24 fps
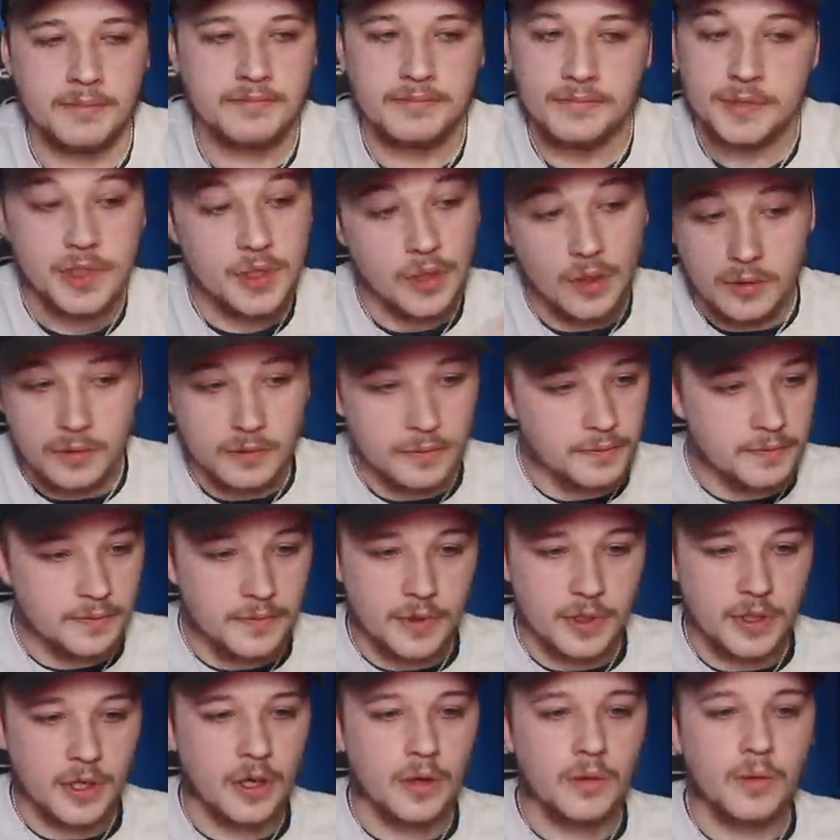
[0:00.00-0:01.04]
So,
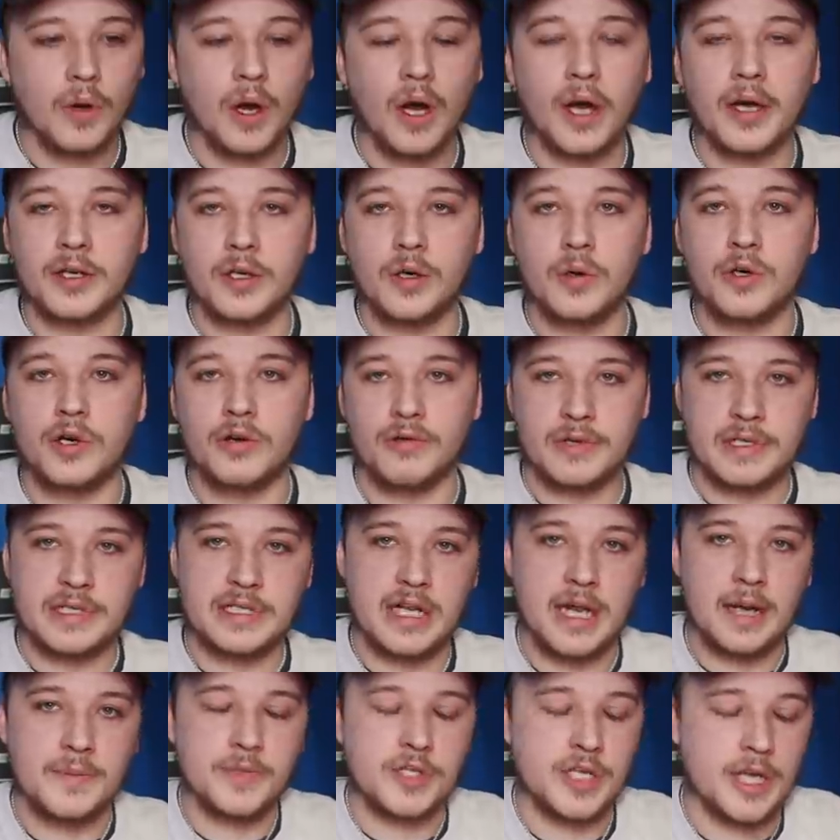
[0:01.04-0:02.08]
you know, I called her on
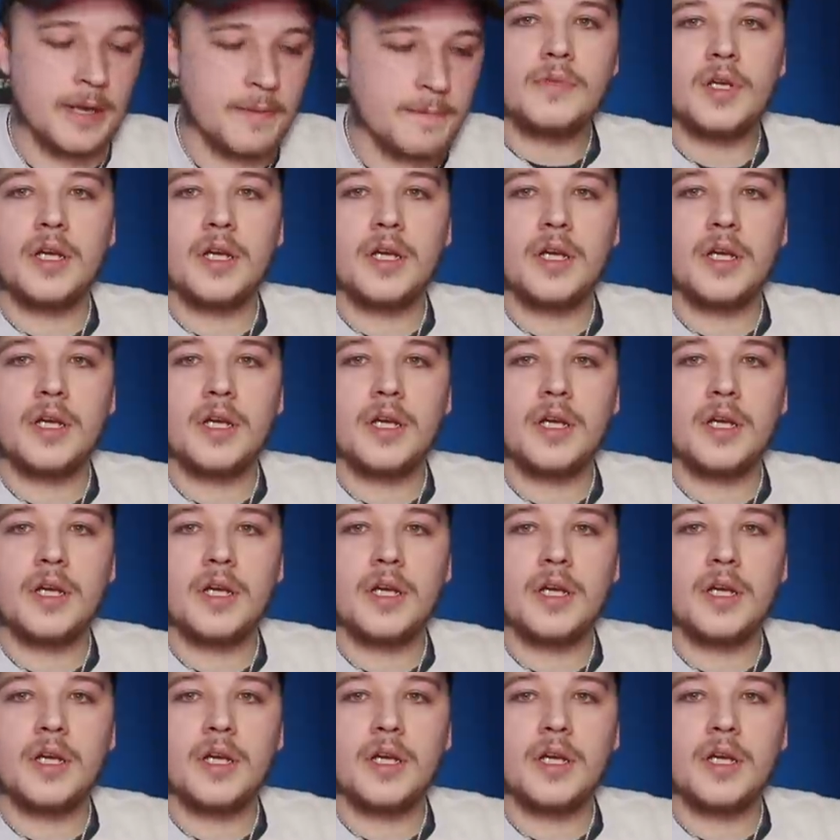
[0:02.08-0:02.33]
Snapchat.